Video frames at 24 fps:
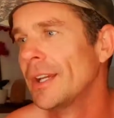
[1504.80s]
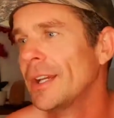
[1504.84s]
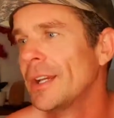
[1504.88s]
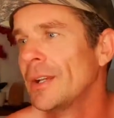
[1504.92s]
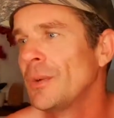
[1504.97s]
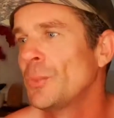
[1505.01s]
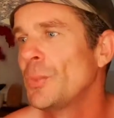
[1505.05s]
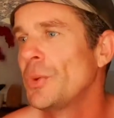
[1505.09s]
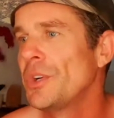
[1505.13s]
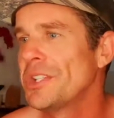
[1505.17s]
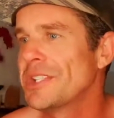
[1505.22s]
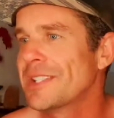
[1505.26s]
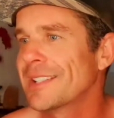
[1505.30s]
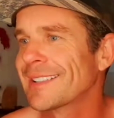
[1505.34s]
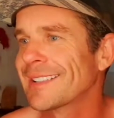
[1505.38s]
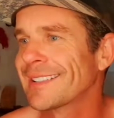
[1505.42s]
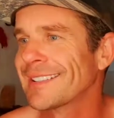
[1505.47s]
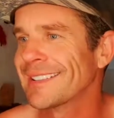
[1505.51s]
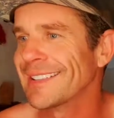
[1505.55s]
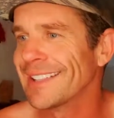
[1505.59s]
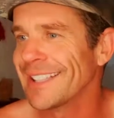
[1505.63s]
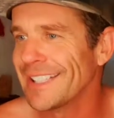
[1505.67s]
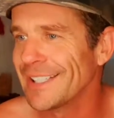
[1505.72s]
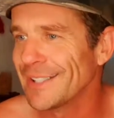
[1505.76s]
we just
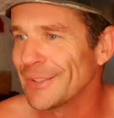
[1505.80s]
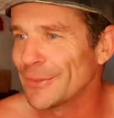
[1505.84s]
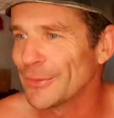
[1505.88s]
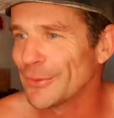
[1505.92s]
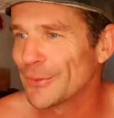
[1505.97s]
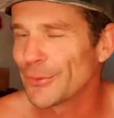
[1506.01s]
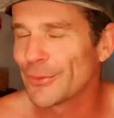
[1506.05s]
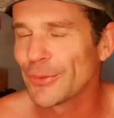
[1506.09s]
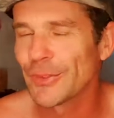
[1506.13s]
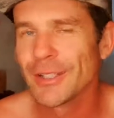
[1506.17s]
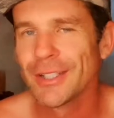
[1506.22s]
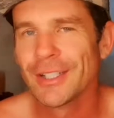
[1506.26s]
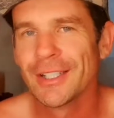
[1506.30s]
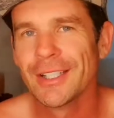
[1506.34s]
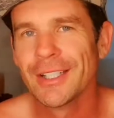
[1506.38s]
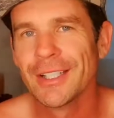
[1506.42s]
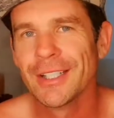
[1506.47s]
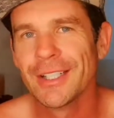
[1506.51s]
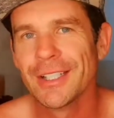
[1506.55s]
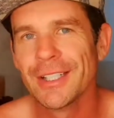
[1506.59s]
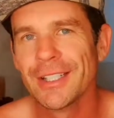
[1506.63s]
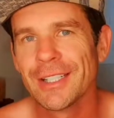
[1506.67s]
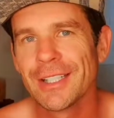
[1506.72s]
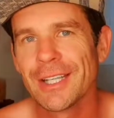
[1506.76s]
live
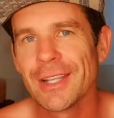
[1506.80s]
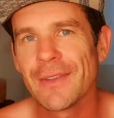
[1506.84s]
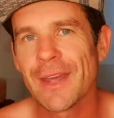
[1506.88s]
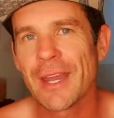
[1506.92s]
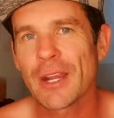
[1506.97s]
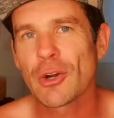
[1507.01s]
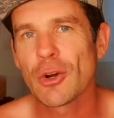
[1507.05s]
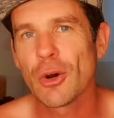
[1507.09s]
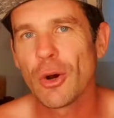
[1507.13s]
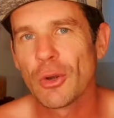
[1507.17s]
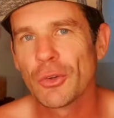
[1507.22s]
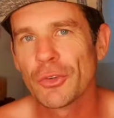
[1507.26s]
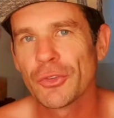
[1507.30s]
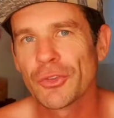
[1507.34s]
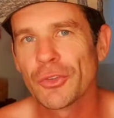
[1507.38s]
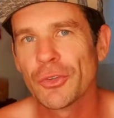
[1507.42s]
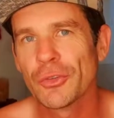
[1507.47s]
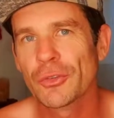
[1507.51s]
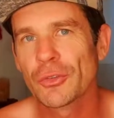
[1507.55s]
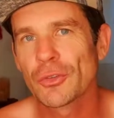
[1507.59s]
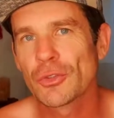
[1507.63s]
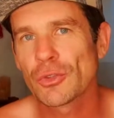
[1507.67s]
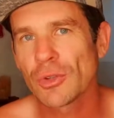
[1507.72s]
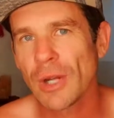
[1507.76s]
in that
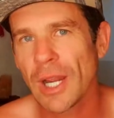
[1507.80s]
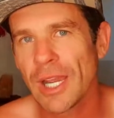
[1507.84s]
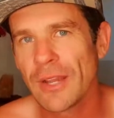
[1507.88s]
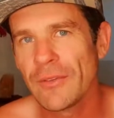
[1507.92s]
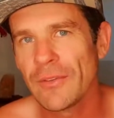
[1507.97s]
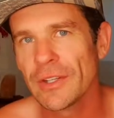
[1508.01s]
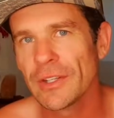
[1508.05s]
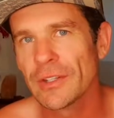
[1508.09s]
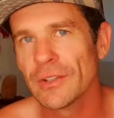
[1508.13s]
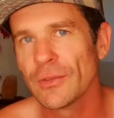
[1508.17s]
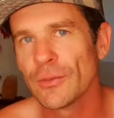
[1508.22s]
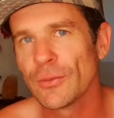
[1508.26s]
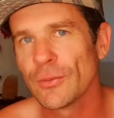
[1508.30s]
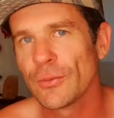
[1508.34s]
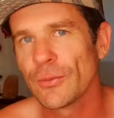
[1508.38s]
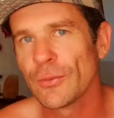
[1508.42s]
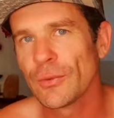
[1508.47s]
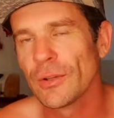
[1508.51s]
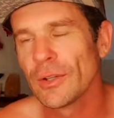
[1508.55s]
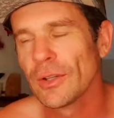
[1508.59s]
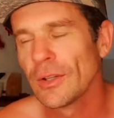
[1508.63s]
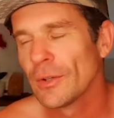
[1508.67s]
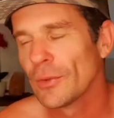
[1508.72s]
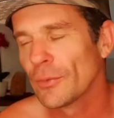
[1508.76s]
constant craving of
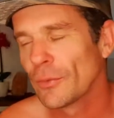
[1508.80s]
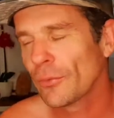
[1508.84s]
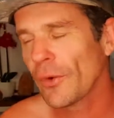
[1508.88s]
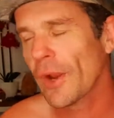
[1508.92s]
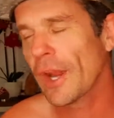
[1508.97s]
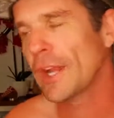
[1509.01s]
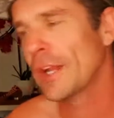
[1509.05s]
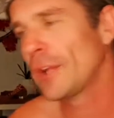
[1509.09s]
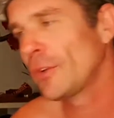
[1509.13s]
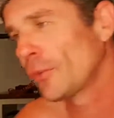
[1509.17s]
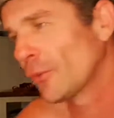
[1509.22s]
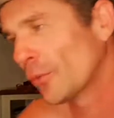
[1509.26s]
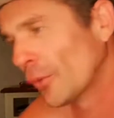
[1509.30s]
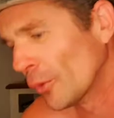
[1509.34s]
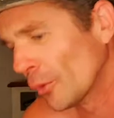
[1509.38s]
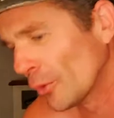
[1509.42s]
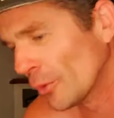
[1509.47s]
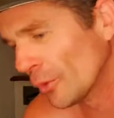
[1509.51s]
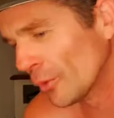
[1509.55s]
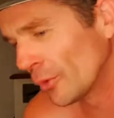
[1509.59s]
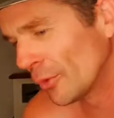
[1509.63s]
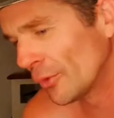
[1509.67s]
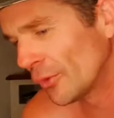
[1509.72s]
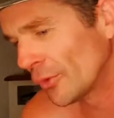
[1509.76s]
fatty
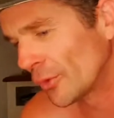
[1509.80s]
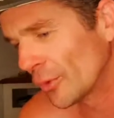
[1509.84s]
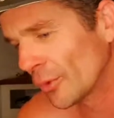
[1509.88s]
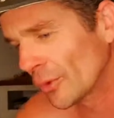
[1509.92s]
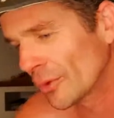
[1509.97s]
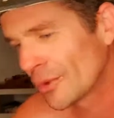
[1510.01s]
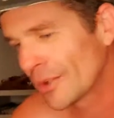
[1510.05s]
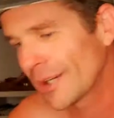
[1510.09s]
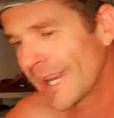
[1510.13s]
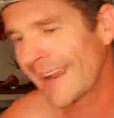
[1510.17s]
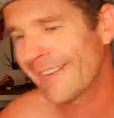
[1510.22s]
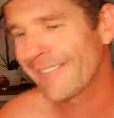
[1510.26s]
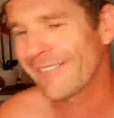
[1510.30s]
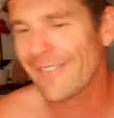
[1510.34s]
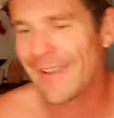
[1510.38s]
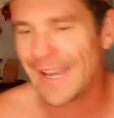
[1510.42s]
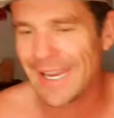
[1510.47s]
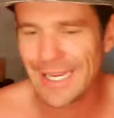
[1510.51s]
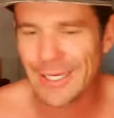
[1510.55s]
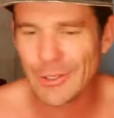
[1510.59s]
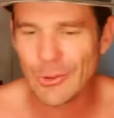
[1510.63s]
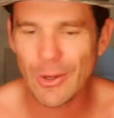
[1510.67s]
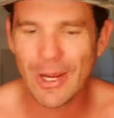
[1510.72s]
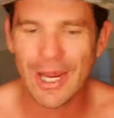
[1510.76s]
foods or
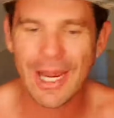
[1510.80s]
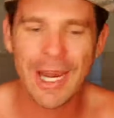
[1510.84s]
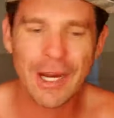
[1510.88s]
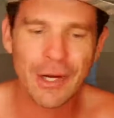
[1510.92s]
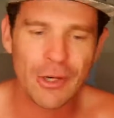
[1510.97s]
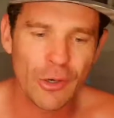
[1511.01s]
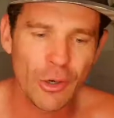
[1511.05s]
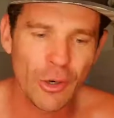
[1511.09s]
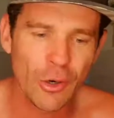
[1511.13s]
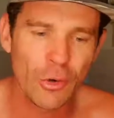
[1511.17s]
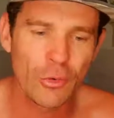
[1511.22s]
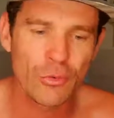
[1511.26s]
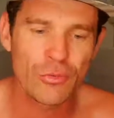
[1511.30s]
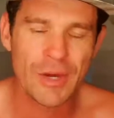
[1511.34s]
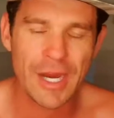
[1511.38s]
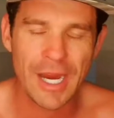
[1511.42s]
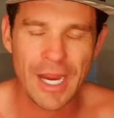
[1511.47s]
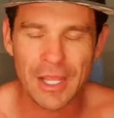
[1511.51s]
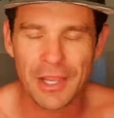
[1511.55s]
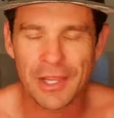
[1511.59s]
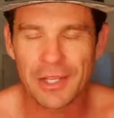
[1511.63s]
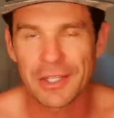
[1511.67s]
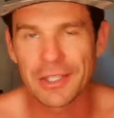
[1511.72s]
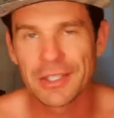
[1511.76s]
caffeine or alcohol
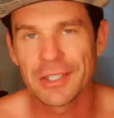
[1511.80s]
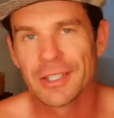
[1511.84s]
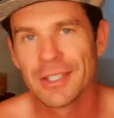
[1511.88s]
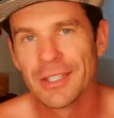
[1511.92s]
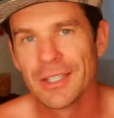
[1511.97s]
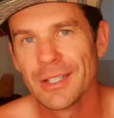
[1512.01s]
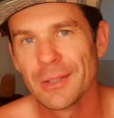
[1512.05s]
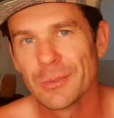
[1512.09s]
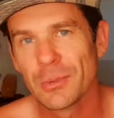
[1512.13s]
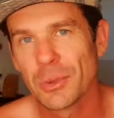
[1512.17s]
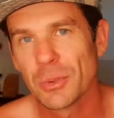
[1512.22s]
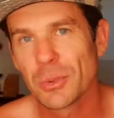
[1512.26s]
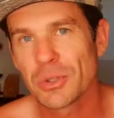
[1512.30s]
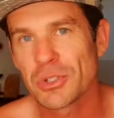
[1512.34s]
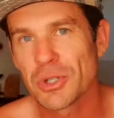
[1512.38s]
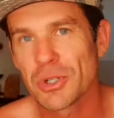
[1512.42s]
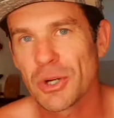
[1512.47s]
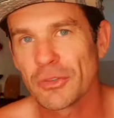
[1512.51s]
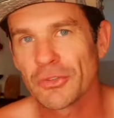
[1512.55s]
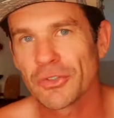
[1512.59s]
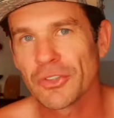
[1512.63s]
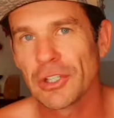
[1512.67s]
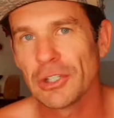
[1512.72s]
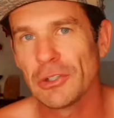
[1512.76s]
reality, where we're
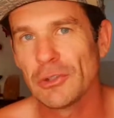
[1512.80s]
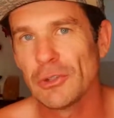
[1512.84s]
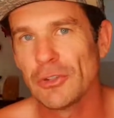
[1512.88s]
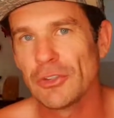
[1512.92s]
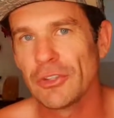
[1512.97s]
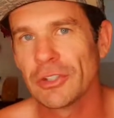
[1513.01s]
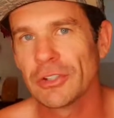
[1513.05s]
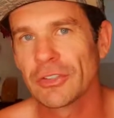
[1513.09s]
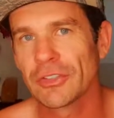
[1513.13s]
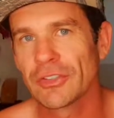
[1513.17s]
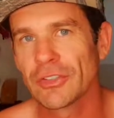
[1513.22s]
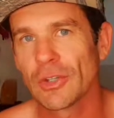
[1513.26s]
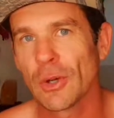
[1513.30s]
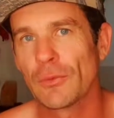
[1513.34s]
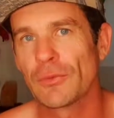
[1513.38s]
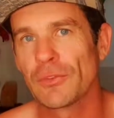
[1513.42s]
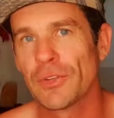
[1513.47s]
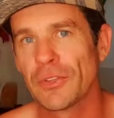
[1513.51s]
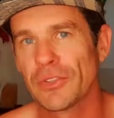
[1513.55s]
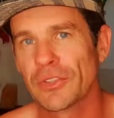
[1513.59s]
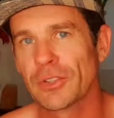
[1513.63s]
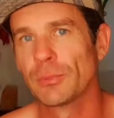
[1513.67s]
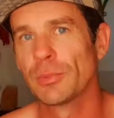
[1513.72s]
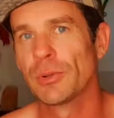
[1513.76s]
constantly using
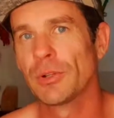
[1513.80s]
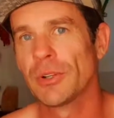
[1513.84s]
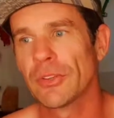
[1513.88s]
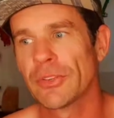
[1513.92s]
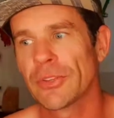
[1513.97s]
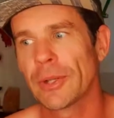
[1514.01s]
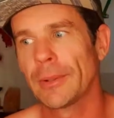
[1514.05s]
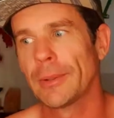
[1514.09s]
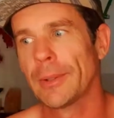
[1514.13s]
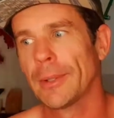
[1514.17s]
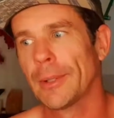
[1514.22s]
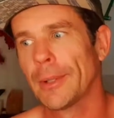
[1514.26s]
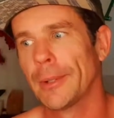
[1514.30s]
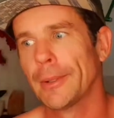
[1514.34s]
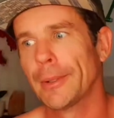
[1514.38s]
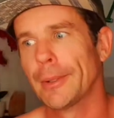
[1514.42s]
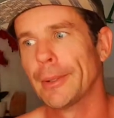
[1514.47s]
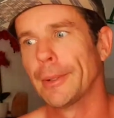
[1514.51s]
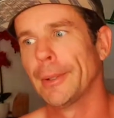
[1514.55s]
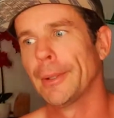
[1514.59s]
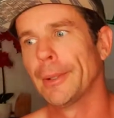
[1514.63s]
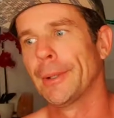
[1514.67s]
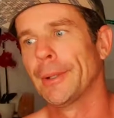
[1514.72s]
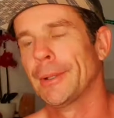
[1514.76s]
self-discipline to say, no, no,
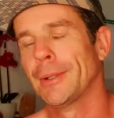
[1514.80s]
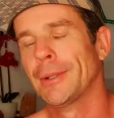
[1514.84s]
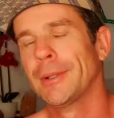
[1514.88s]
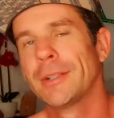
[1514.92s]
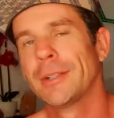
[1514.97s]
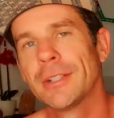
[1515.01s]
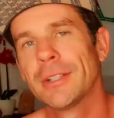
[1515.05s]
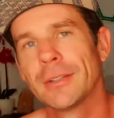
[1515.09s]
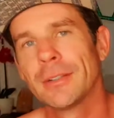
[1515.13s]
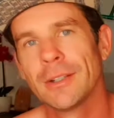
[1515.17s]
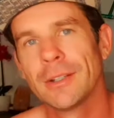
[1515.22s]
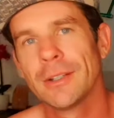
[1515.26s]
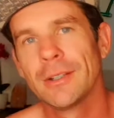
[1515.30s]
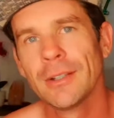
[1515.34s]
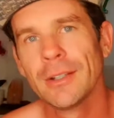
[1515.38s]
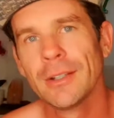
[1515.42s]
no, you know.